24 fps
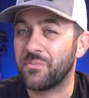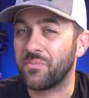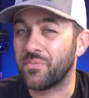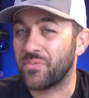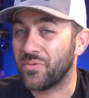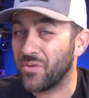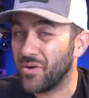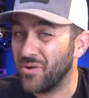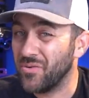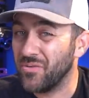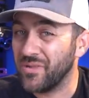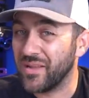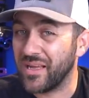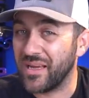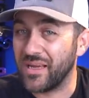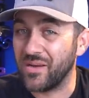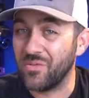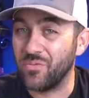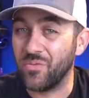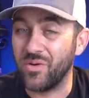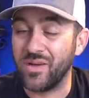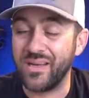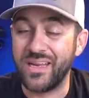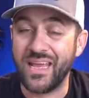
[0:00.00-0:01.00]

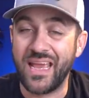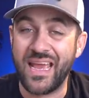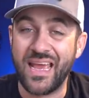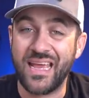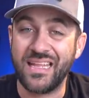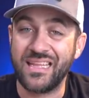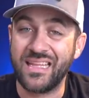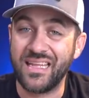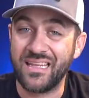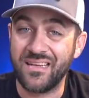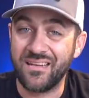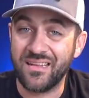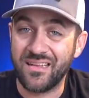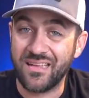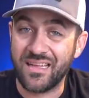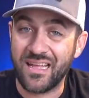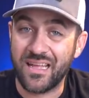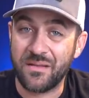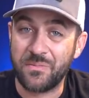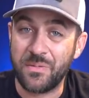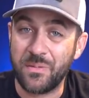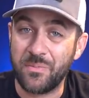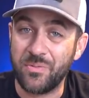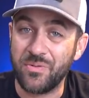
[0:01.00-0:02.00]
Proline one had that a
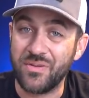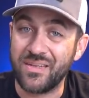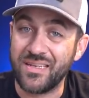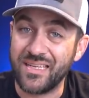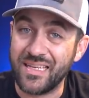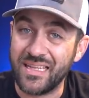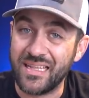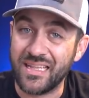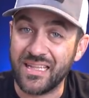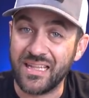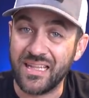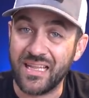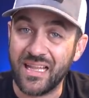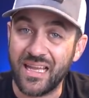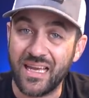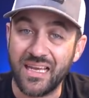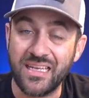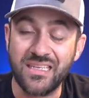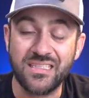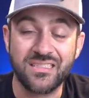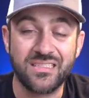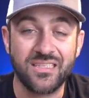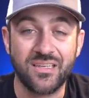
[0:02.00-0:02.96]
lot of people didn't like.